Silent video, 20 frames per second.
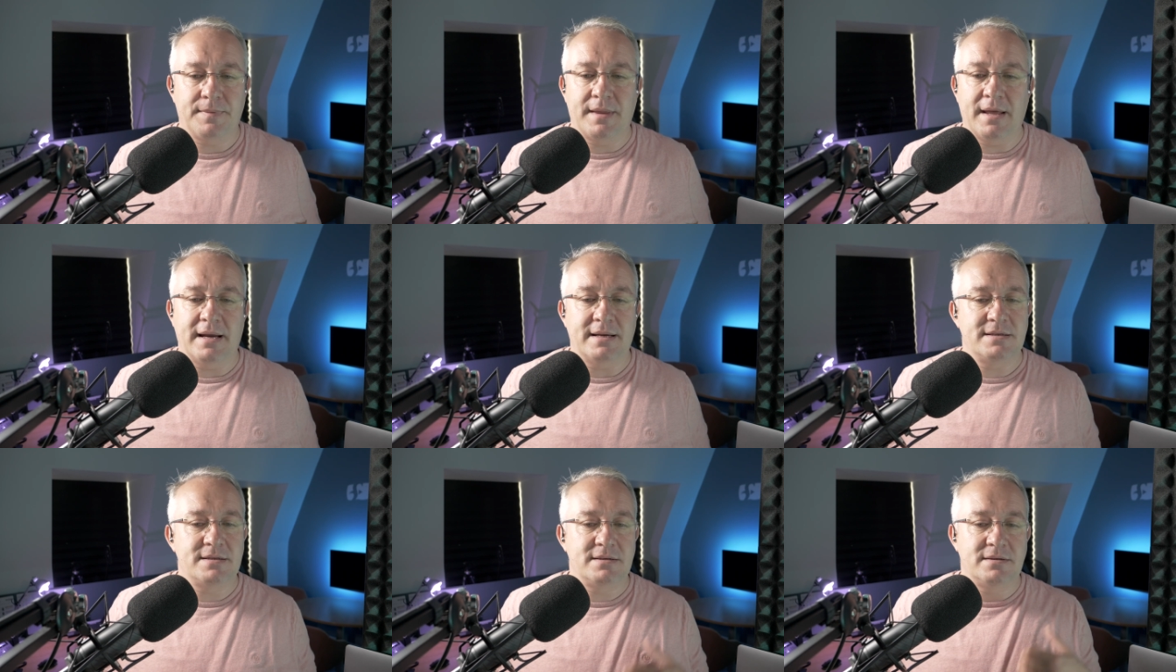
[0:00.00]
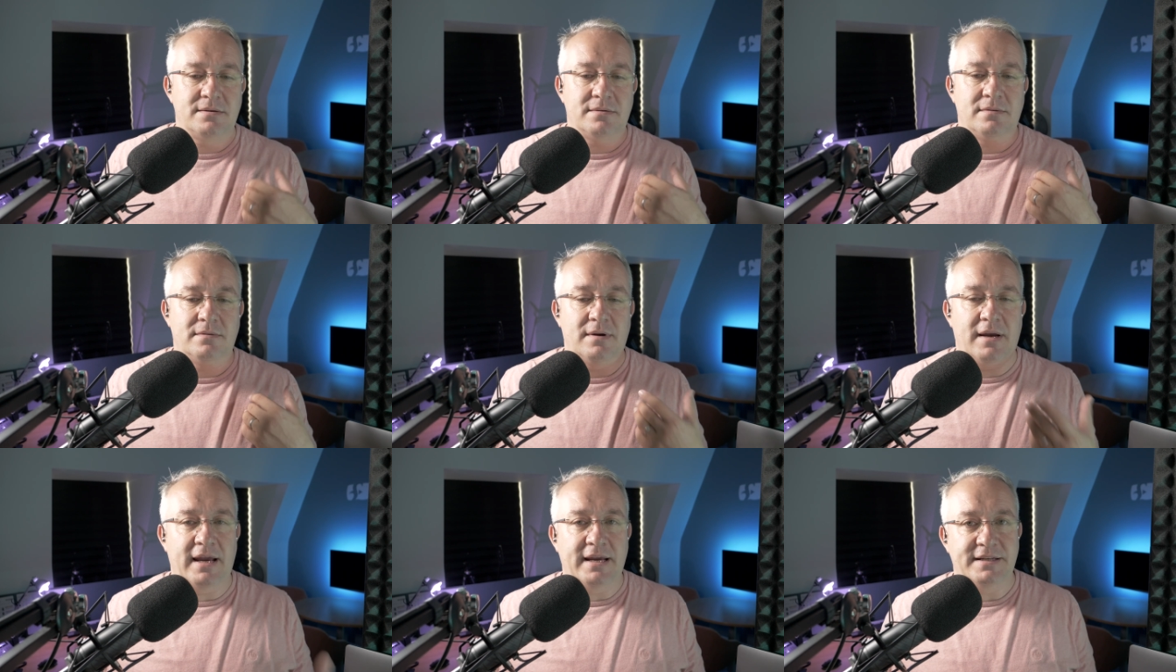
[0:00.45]
That's
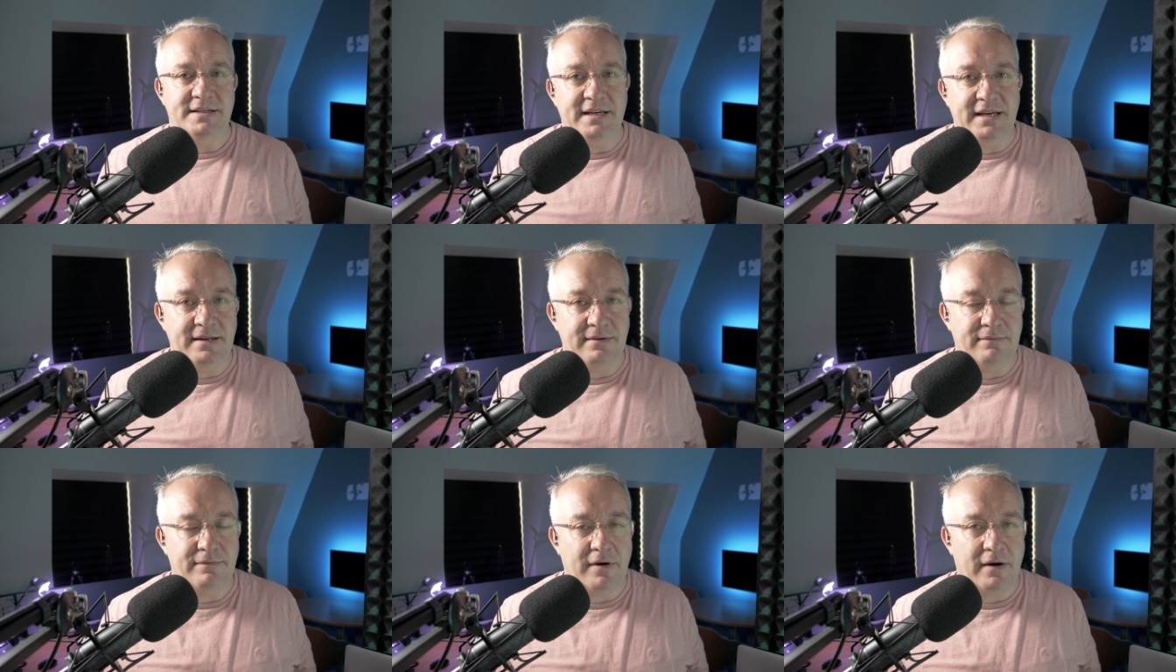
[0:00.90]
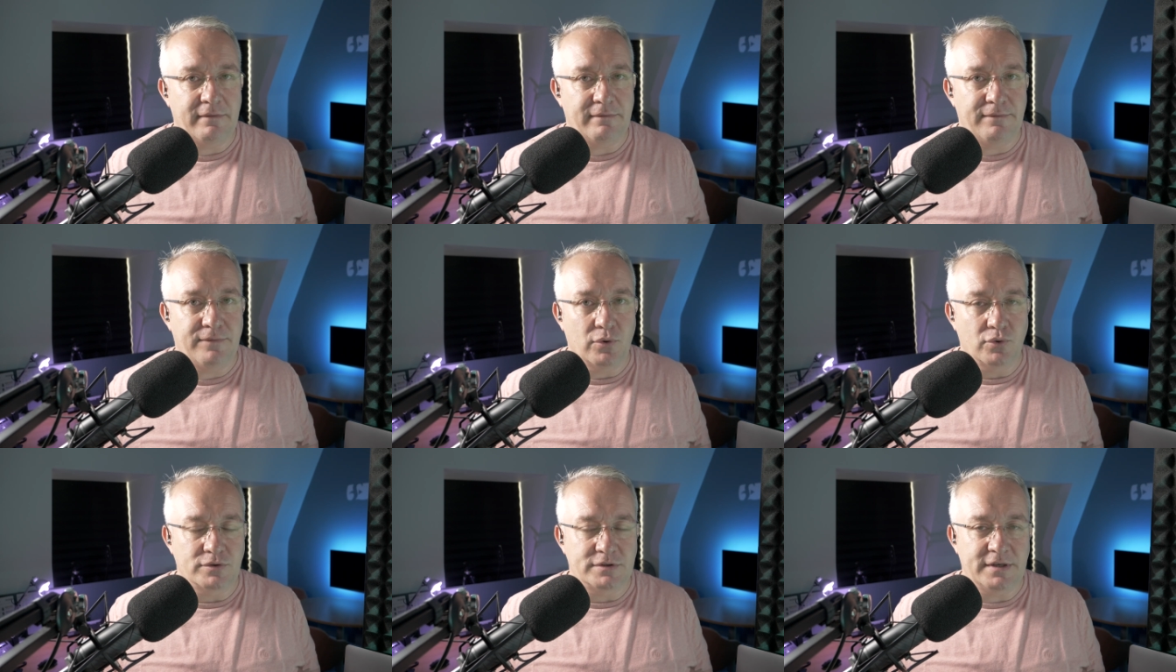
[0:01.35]
eighteen thousand five hundred
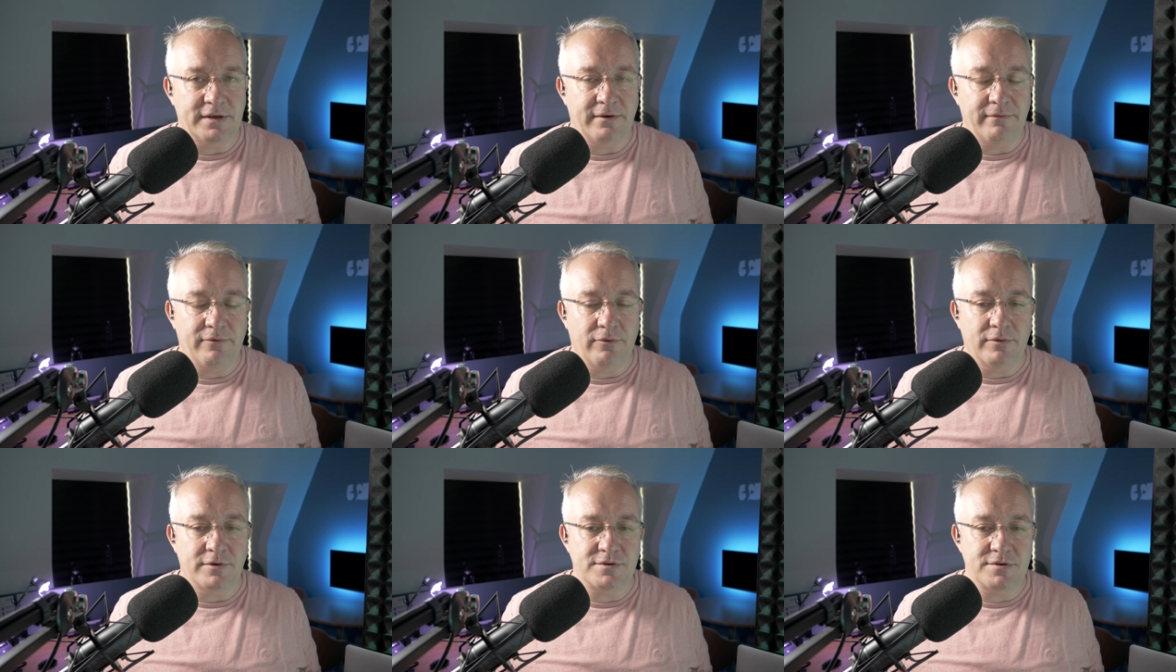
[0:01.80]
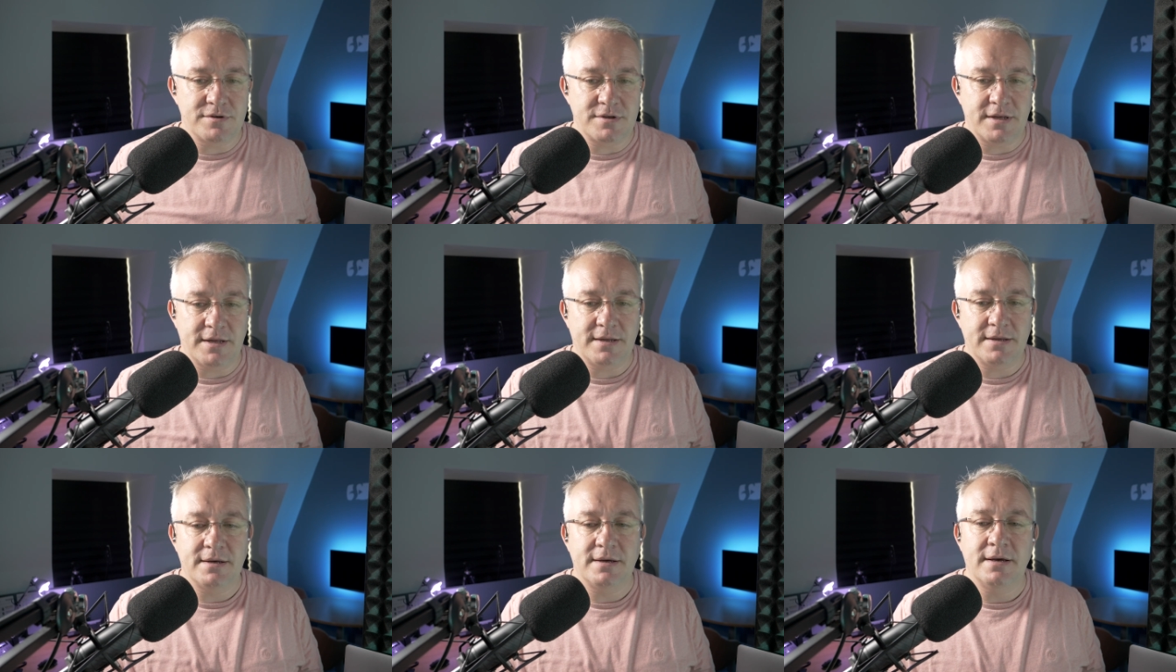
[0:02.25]
forty if you're
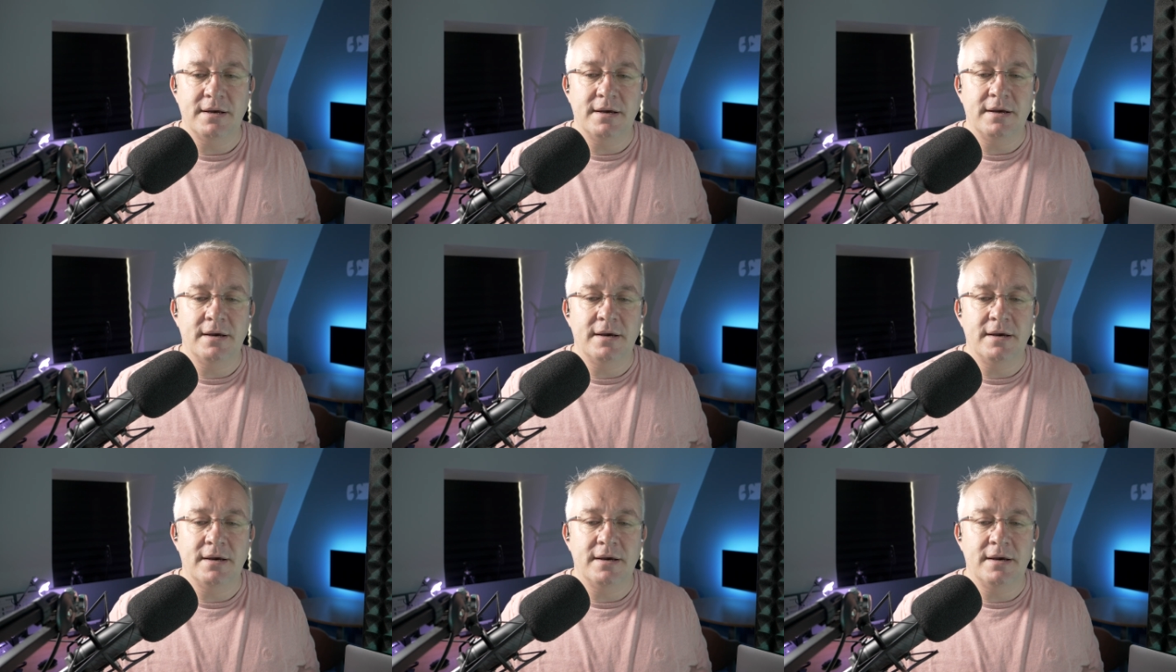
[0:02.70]
interested.